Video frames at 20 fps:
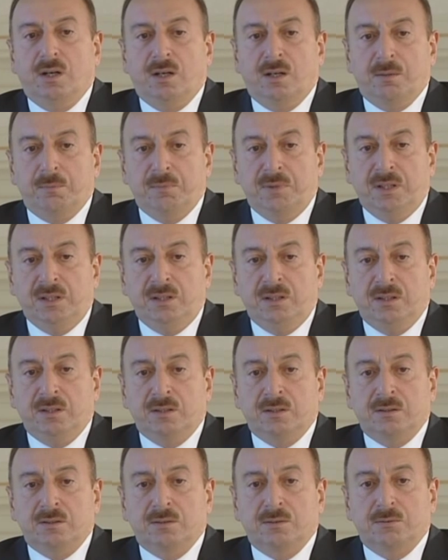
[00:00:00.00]

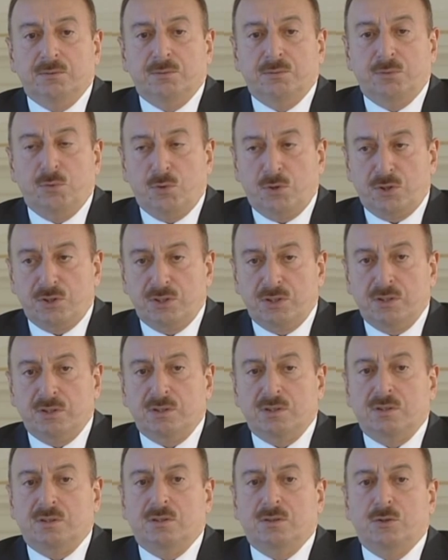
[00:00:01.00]
Armenian
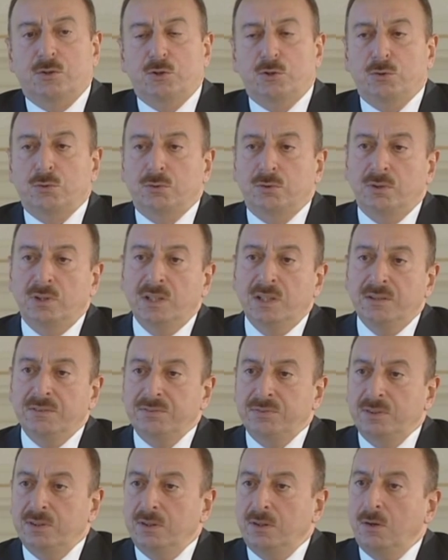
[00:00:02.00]
forces should
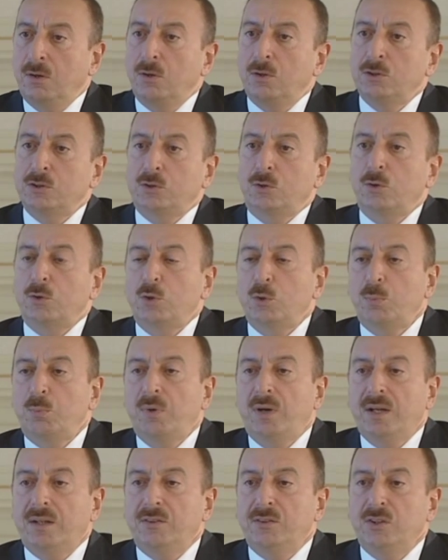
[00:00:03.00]
leave all the
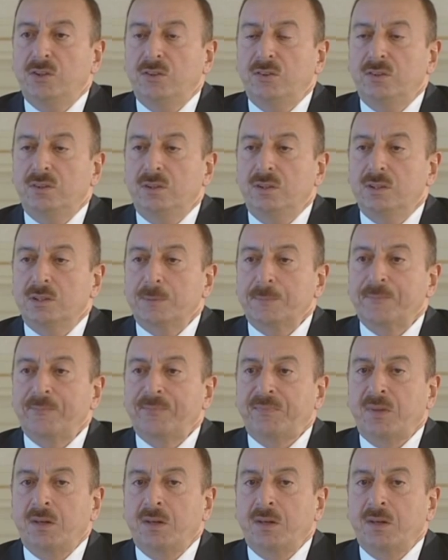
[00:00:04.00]
occupied territories.